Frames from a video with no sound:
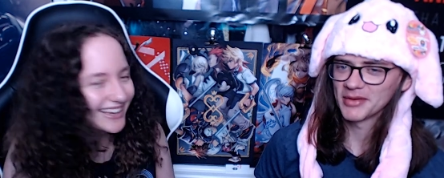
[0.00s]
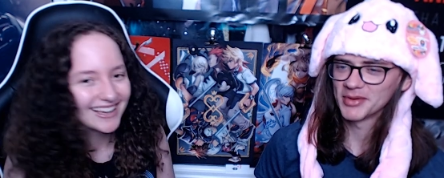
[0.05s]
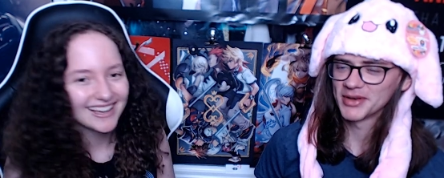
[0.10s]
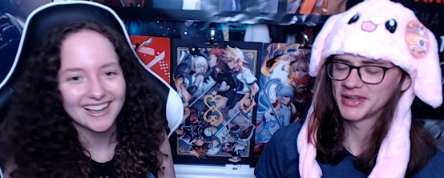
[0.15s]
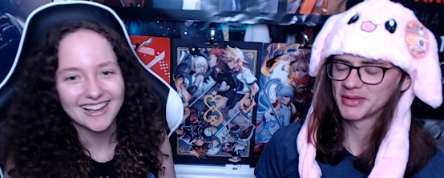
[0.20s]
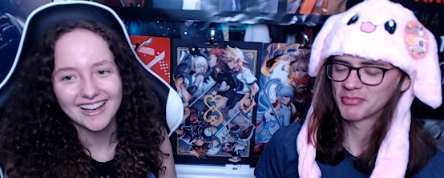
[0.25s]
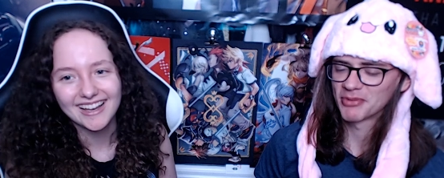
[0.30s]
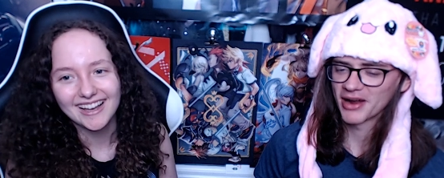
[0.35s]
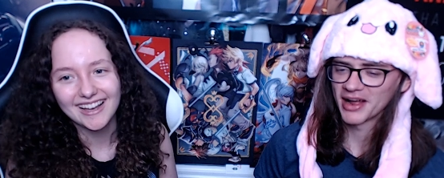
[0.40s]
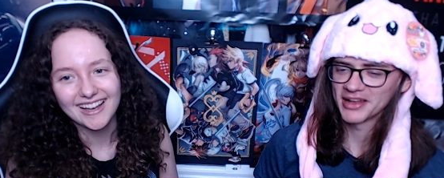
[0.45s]
Speaker 1: would
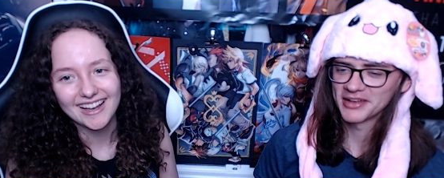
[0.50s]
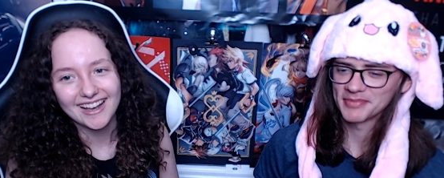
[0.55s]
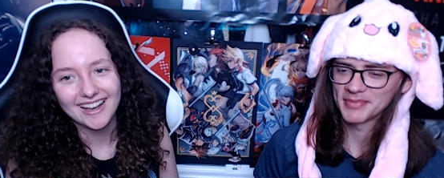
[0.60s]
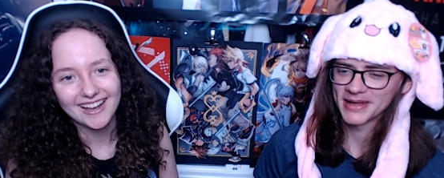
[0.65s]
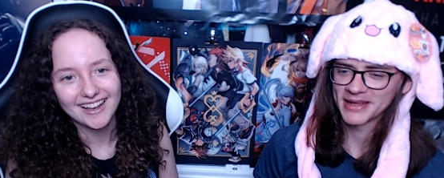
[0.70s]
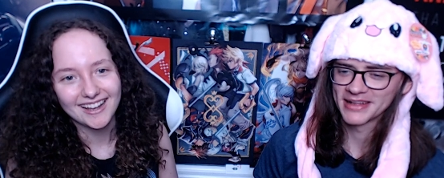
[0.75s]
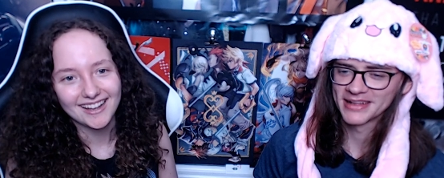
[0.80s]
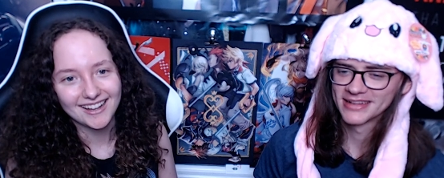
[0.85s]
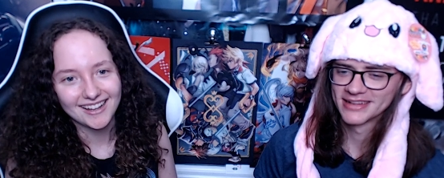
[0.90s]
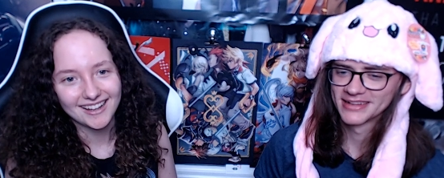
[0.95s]
surprise me.
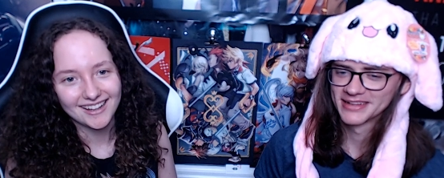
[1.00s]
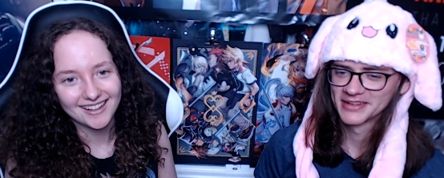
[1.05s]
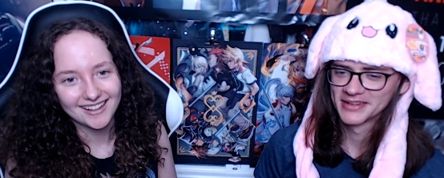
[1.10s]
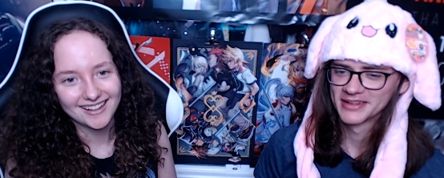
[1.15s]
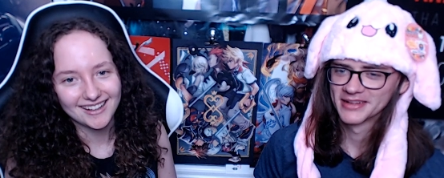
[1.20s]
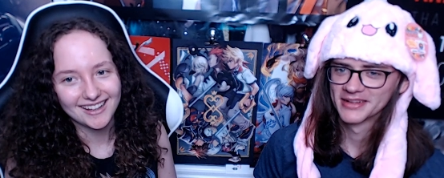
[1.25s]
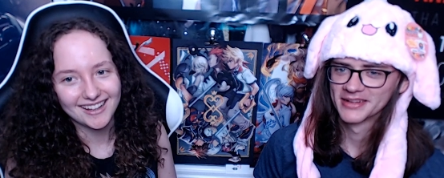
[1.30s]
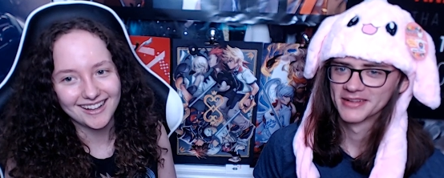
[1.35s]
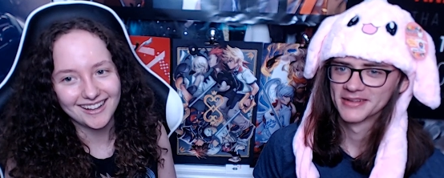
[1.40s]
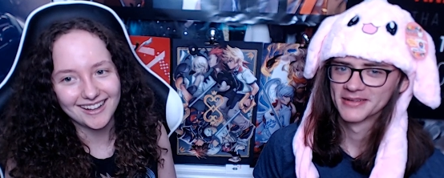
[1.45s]

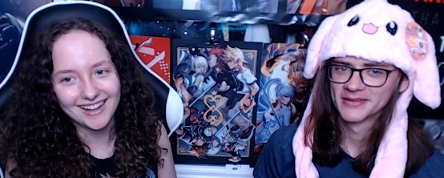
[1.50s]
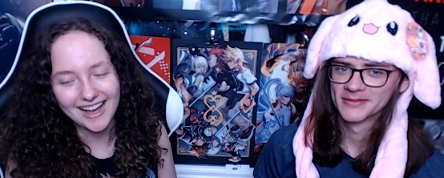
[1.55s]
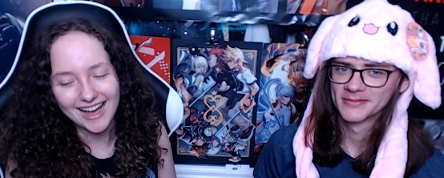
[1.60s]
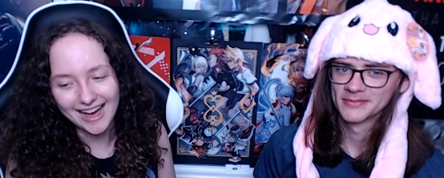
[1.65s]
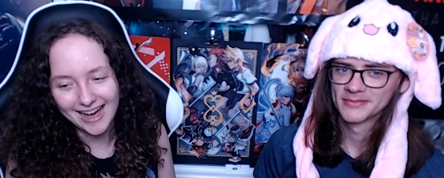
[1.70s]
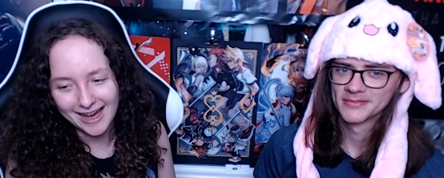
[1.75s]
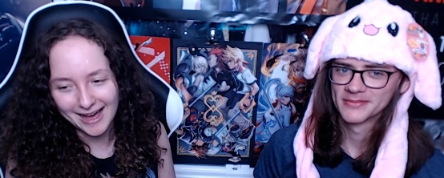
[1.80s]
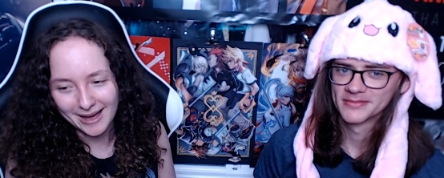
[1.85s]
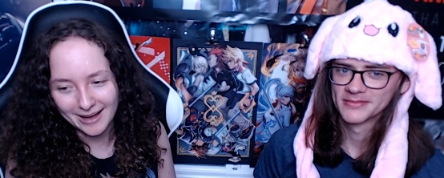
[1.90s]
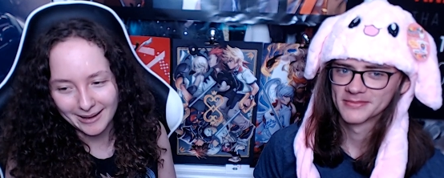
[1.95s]

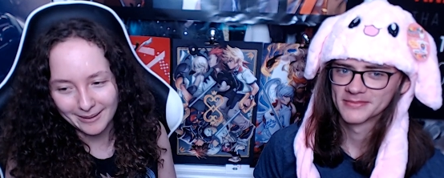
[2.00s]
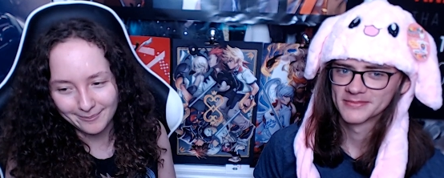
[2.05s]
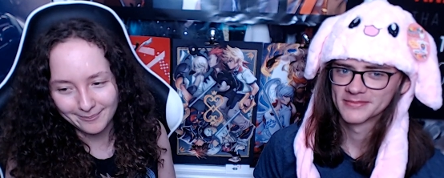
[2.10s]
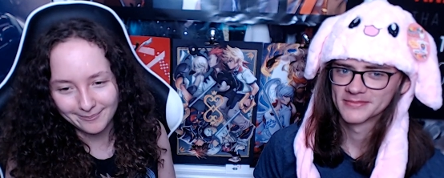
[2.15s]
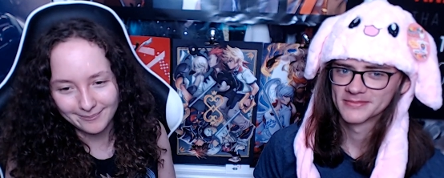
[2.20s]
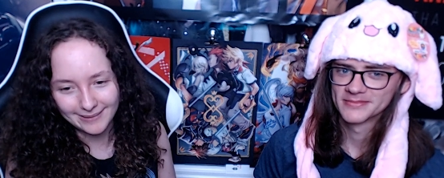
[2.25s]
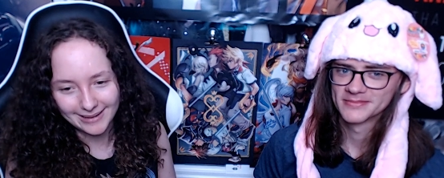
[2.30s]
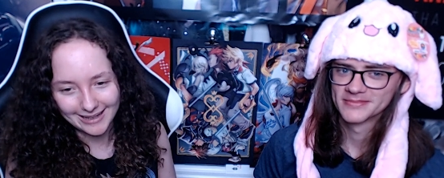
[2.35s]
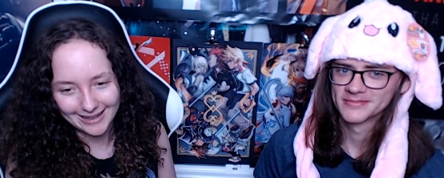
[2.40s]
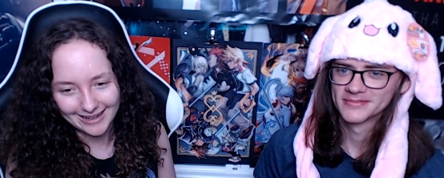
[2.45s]
Speaker 2: I
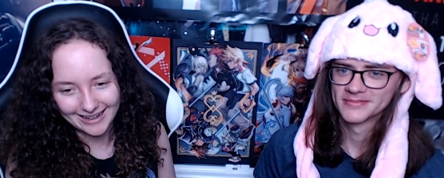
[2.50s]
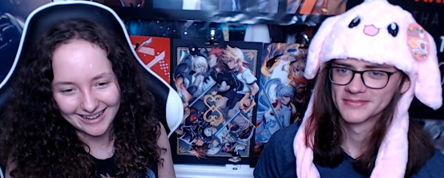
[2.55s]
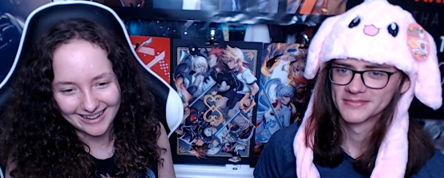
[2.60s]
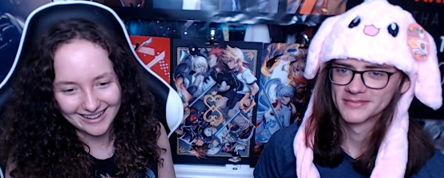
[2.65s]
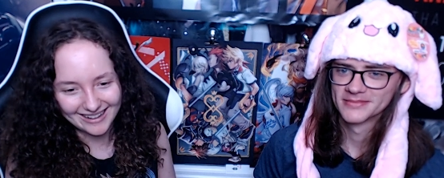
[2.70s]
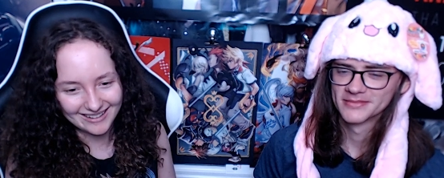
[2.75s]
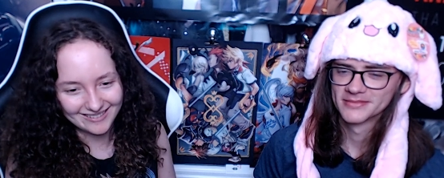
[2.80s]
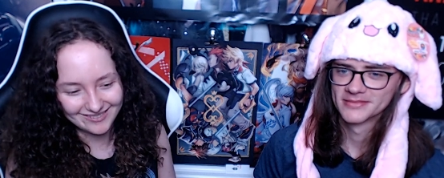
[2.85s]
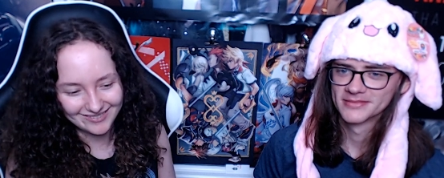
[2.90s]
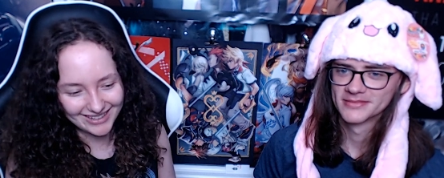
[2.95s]

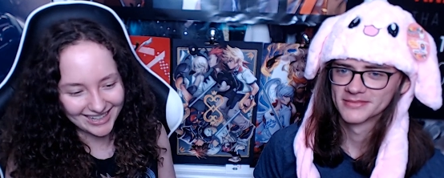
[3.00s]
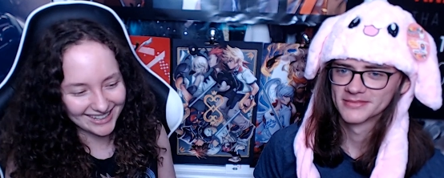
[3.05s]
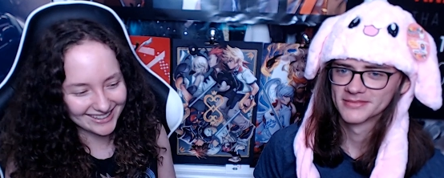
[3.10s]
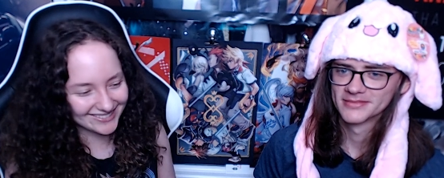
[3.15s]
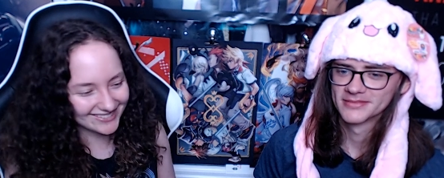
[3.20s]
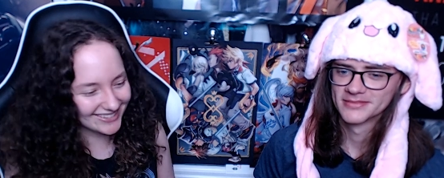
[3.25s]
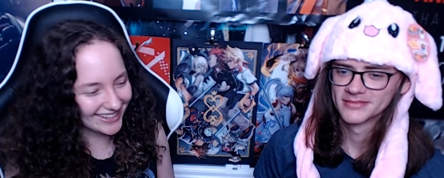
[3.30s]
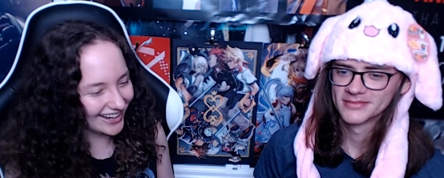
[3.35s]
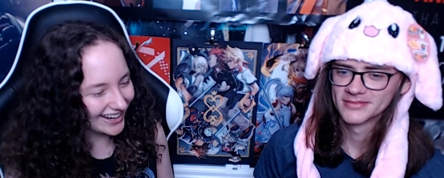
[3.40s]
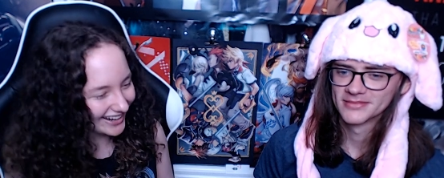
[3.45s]
don't
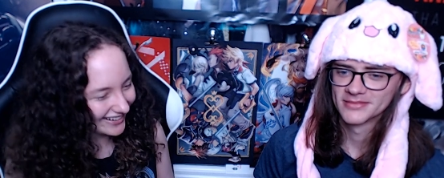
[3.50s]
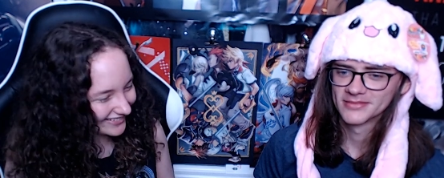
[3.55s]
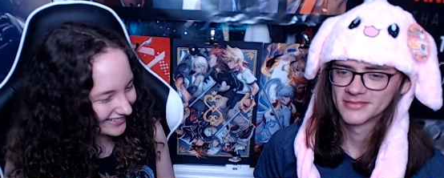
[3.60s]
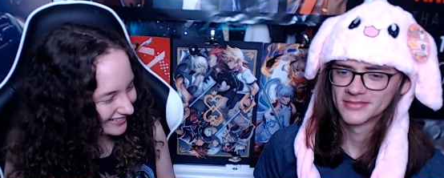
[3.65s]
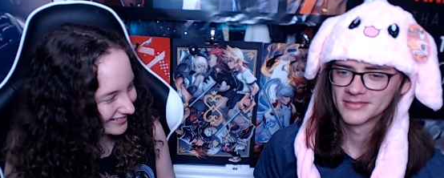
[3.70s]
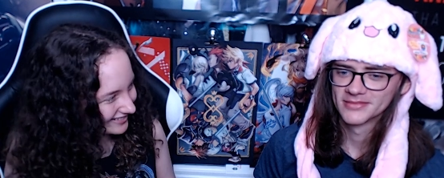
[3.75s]
know.